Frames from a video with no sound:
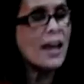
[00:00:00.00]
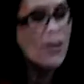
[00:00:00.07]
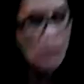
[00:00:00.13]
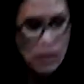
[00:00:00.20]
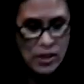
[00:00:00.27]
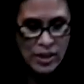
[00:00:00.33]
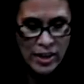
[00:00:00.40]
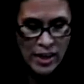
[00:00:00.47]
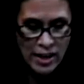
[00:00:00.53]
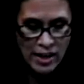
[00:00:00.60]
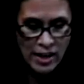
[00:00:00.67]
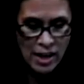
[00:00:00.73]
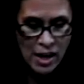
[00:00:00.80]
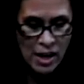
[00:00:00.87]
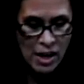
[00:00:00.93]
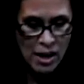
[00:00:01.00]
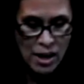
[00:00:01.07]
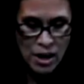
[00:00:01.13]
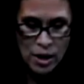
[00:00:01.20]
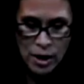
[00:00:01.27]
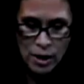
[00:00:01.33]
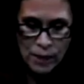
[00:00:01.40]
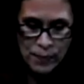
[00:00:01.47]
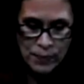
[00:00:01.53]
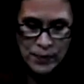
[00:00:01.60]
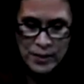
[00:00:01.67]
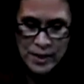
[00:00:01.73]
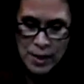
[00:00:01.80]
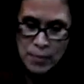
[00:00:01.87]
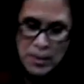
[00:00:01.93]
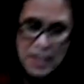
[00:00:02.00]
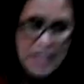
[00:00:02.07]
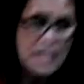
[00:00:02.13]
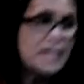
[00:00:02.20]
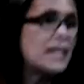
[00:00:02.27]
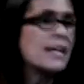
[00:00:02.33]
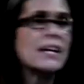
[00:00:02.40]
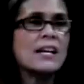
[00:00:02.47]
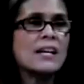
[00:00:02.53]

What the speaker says: everything. Subsidy,